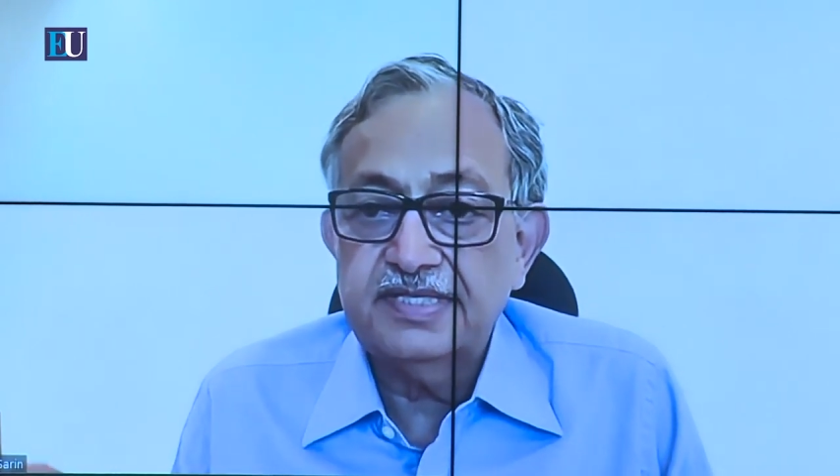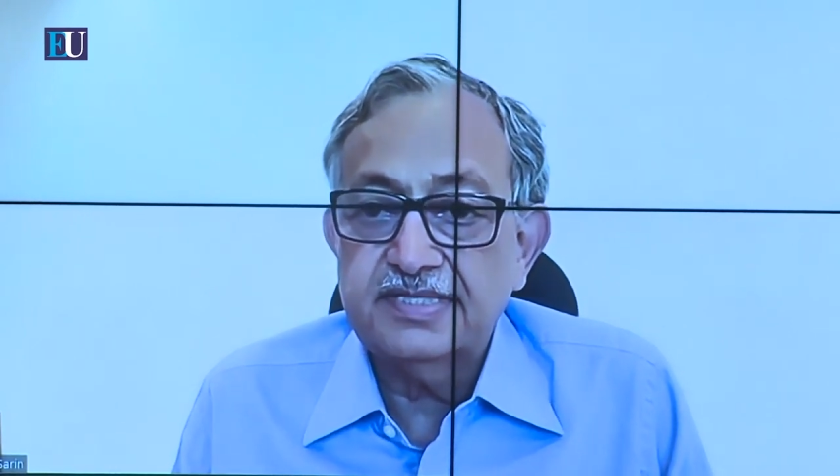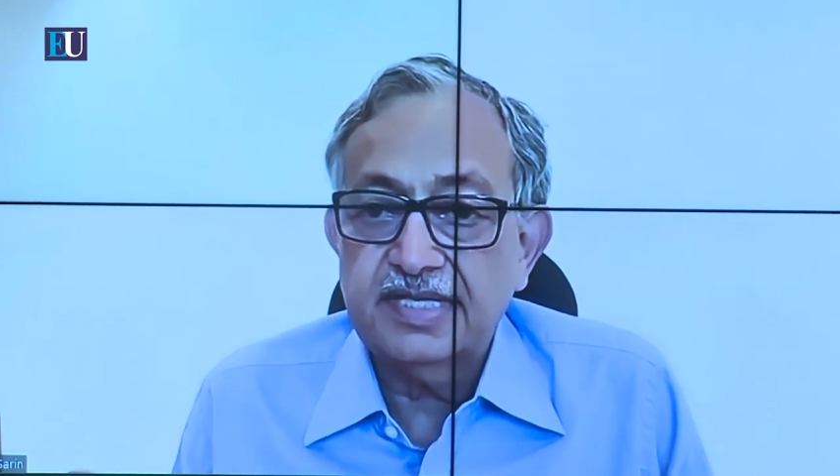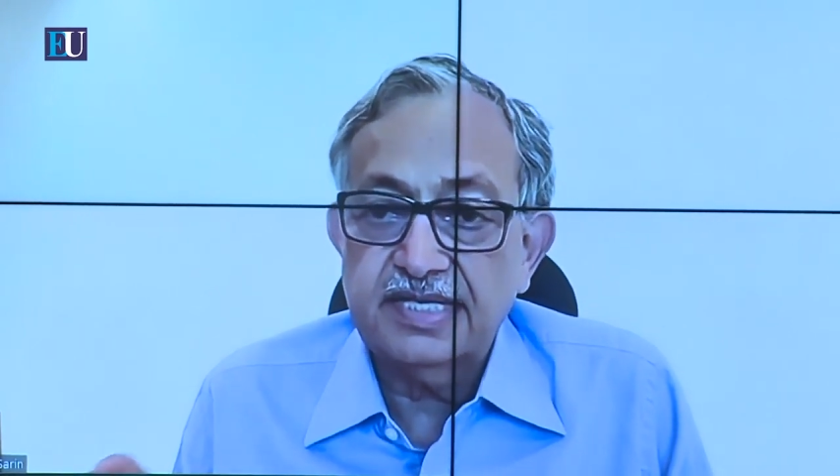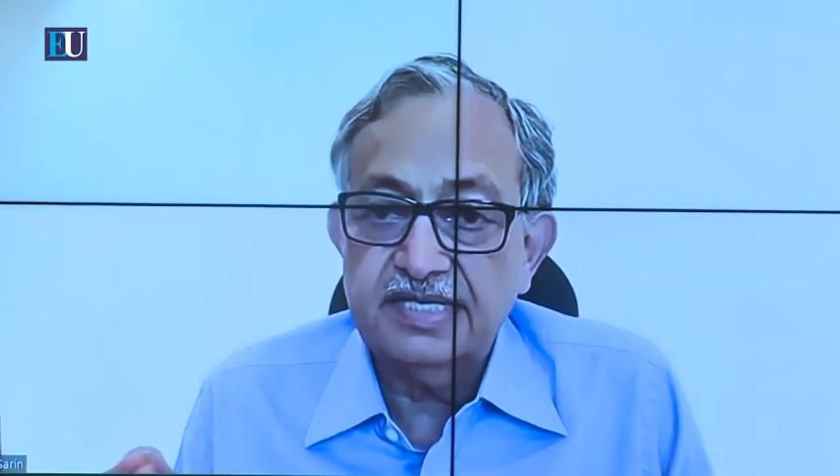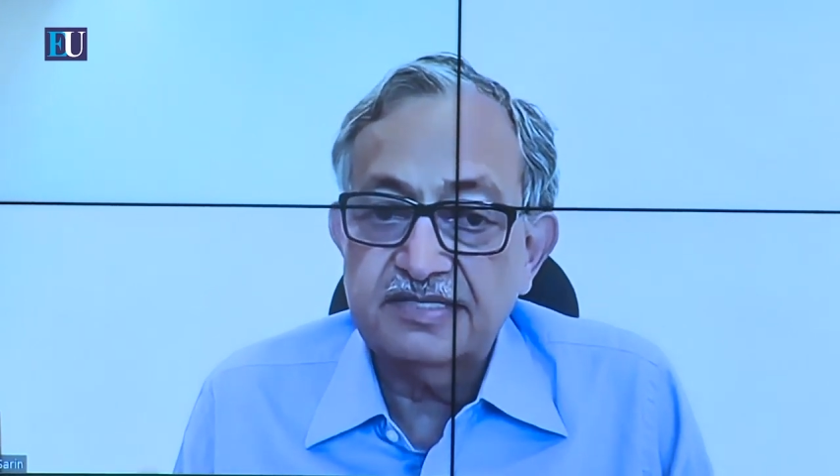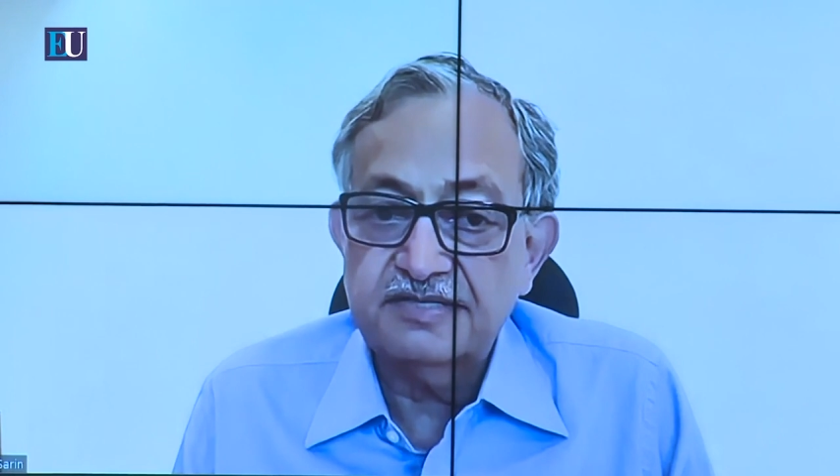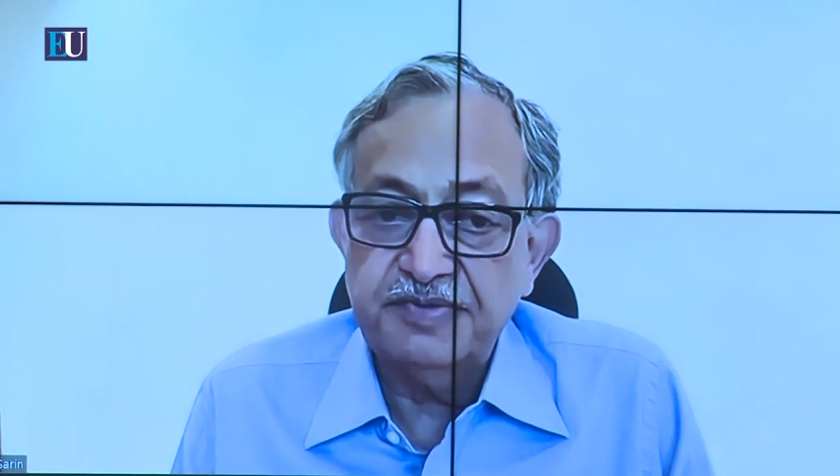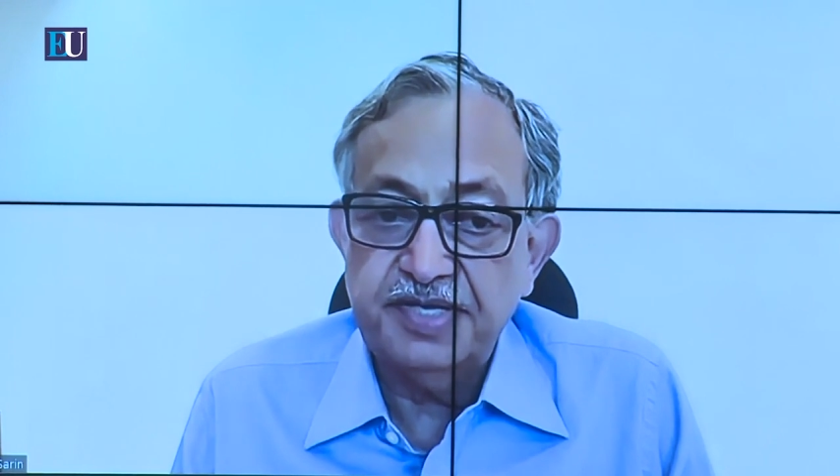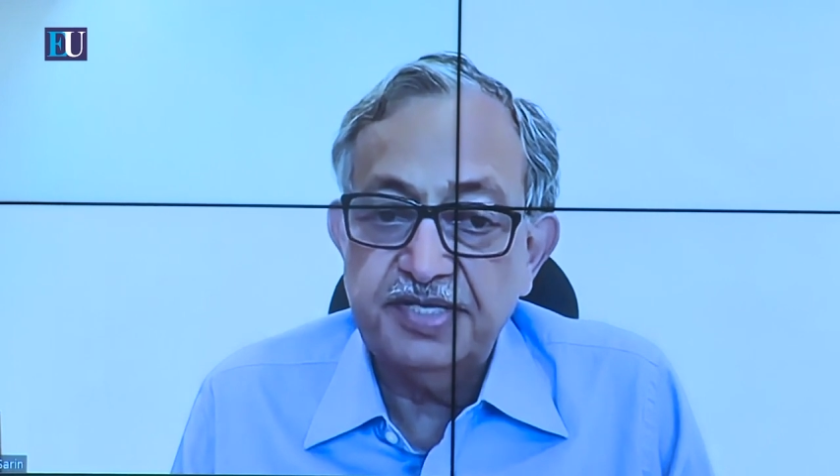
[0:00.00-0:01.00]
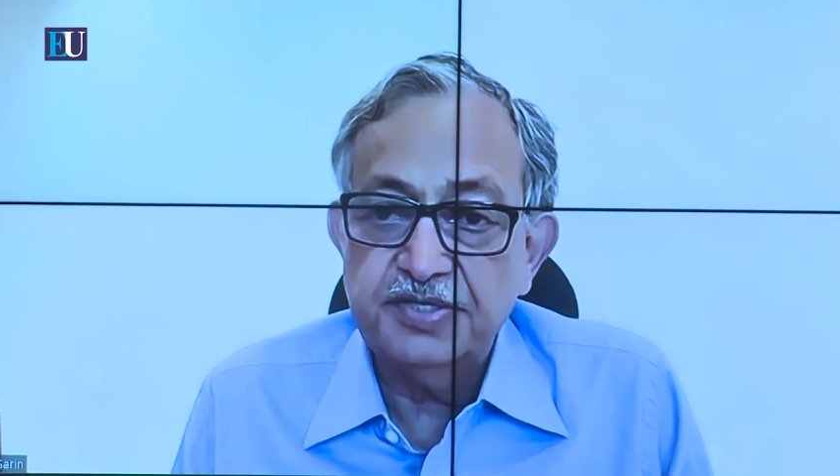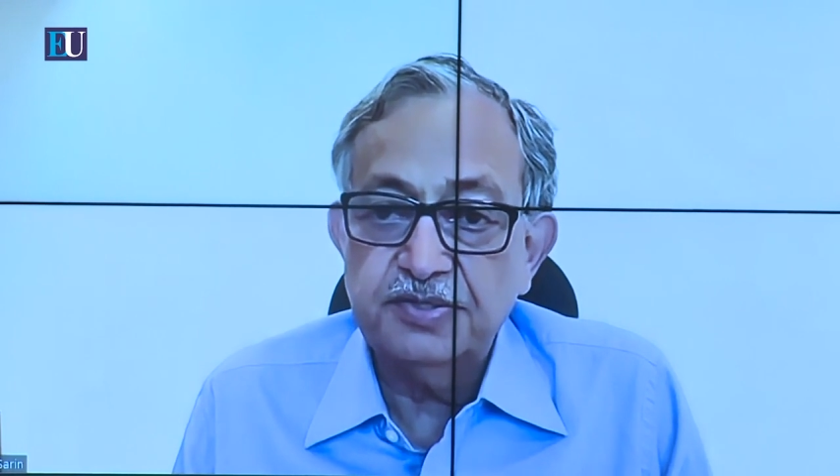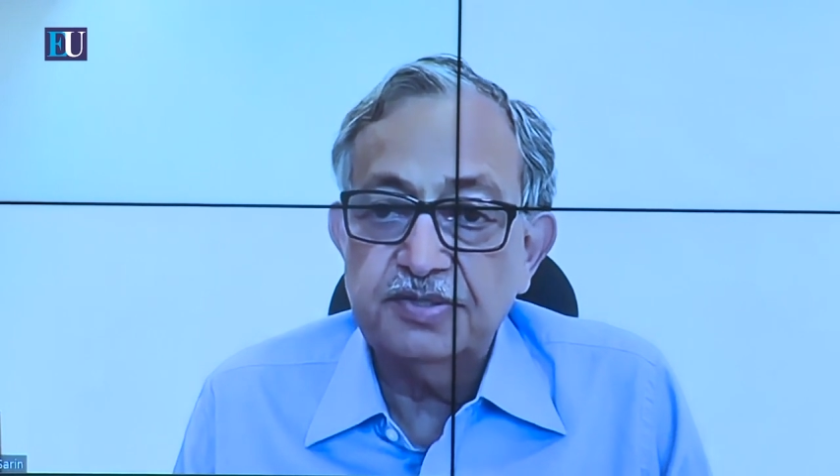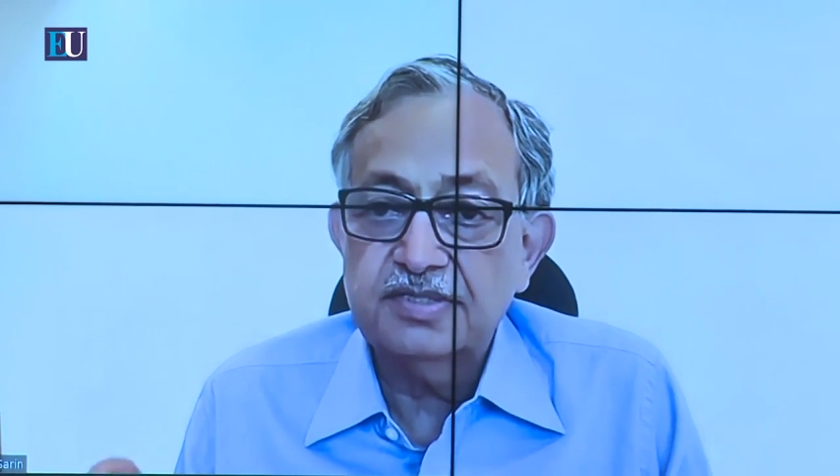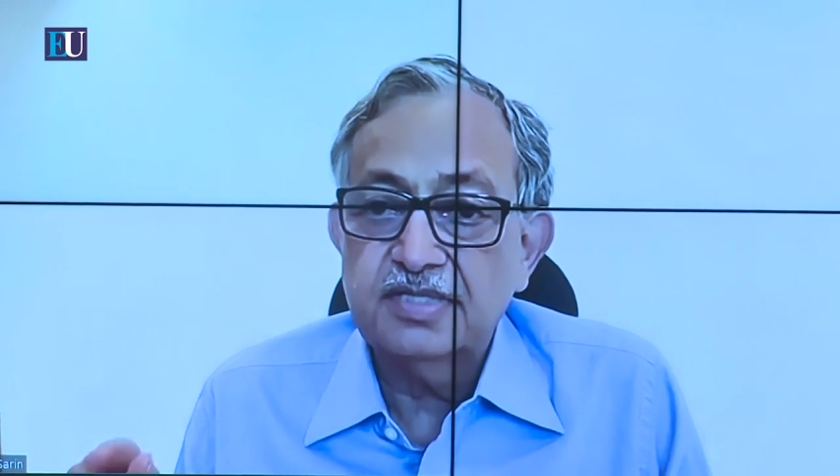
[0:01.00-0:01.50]
seconds,
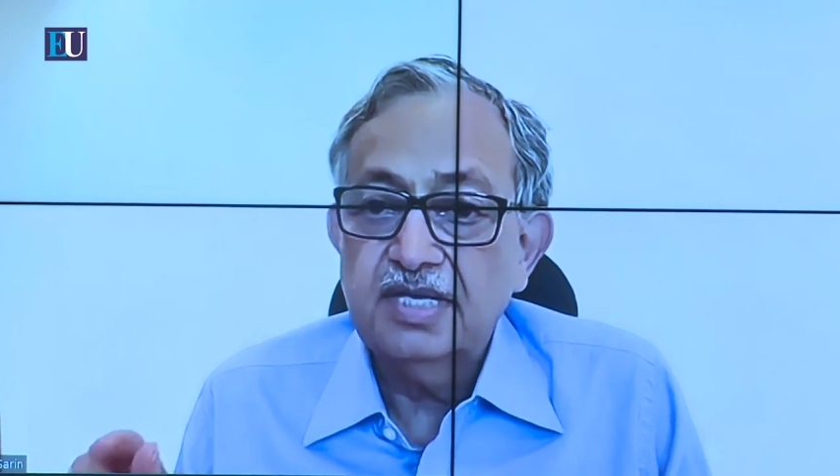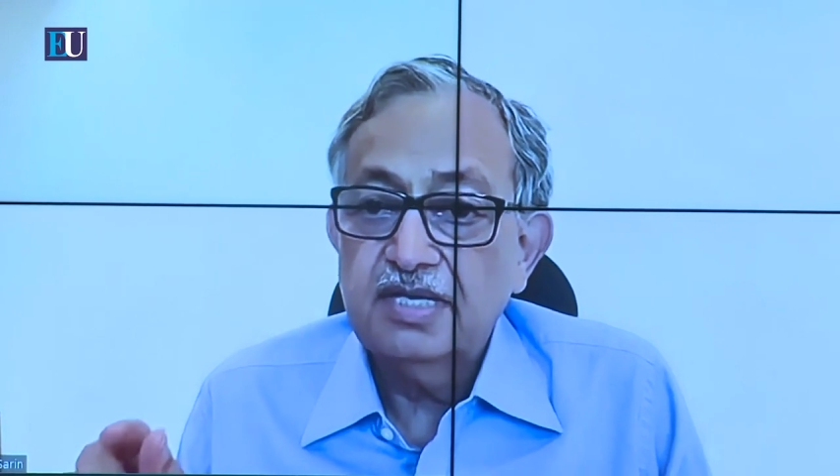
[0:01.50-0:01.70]
videos,